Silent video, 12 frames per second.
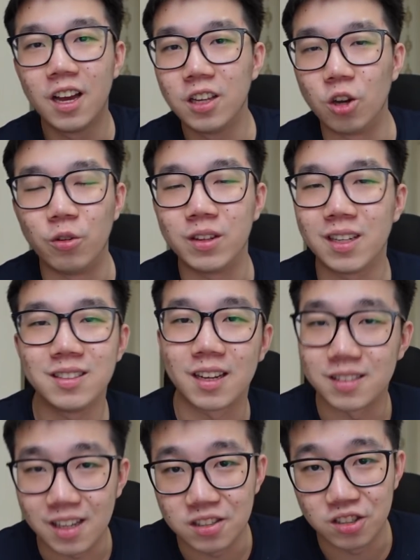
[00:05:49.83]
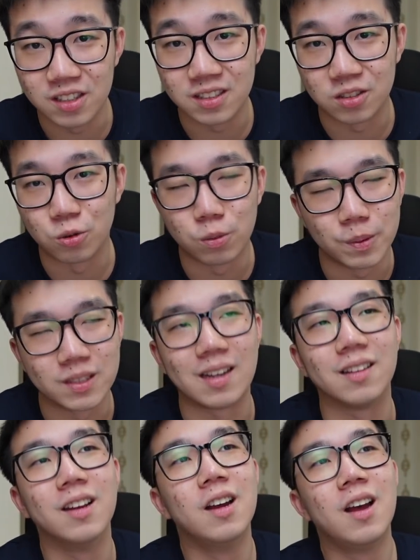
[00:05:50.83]
your returns are essentially 0%.
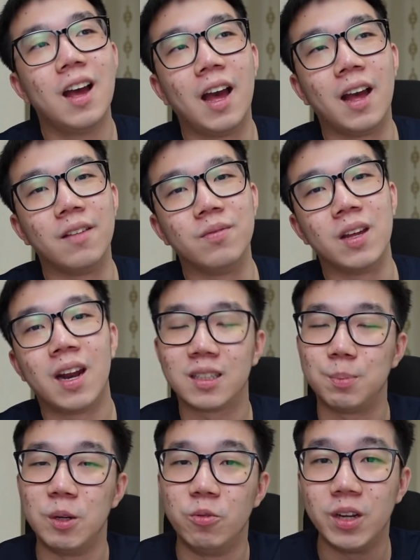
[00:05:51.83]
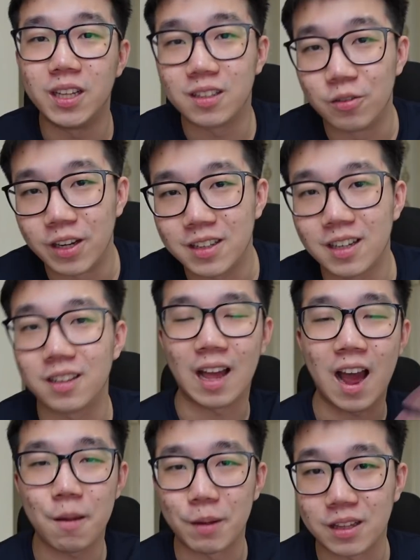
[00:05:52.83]
And it has been reiterated
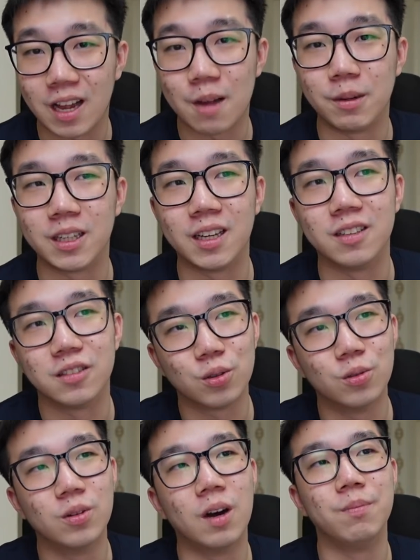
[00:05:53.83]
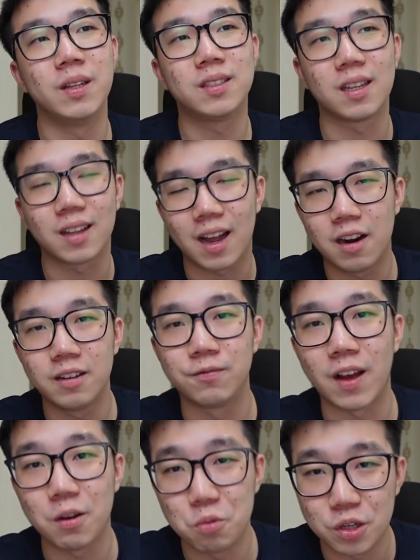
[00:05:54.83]
time and time again. So this entire
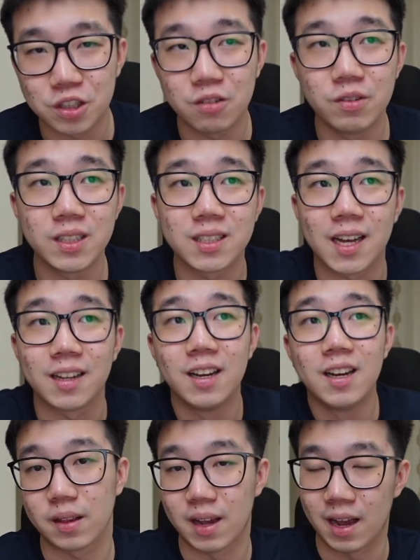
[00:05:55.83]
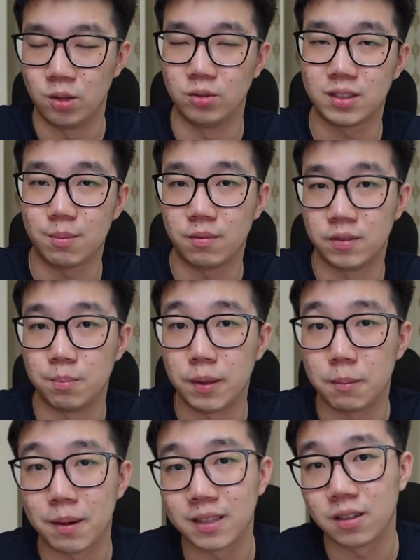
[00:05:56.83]
valuation reset, I know some of the
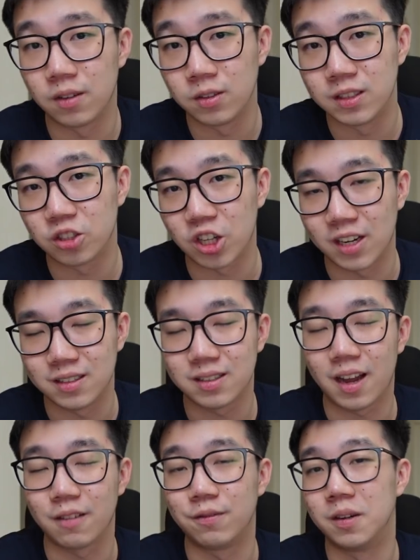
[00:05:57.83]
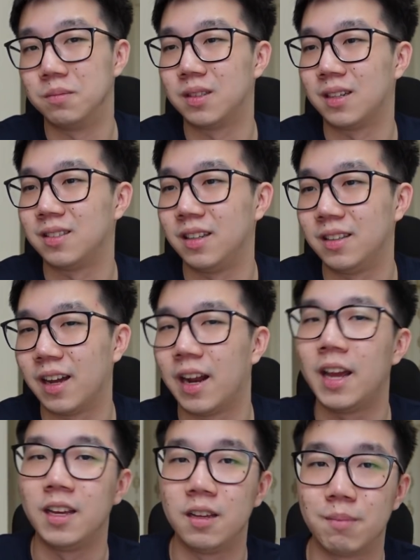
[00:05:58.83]
big bears of all these Chinese tech firms are saying that,
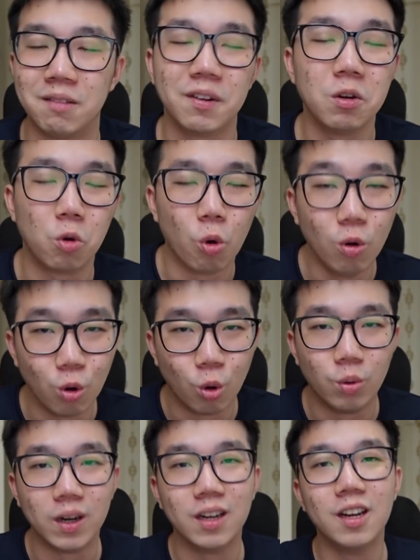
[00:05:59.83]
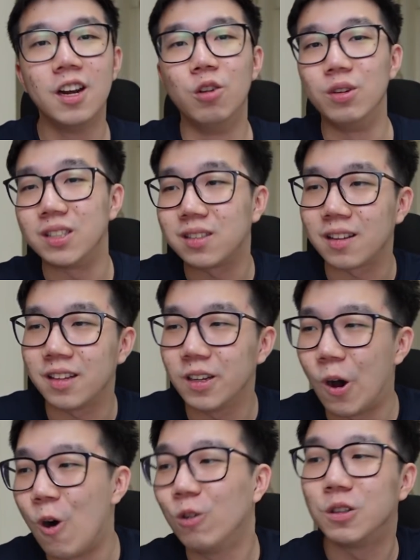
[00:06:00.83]
hey, it might even go lower, resetting
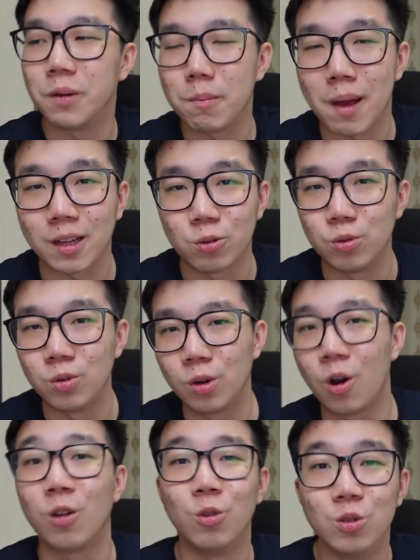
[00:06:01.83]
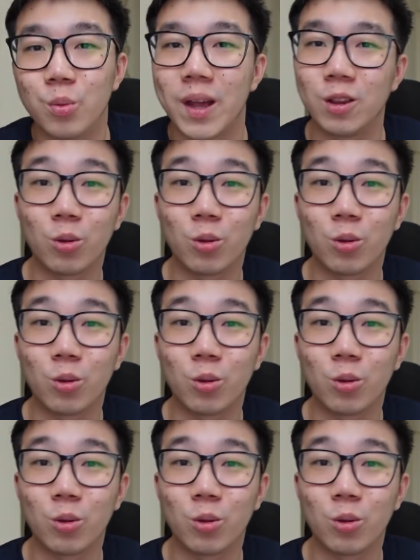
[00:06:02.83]
all the way back to God knows when,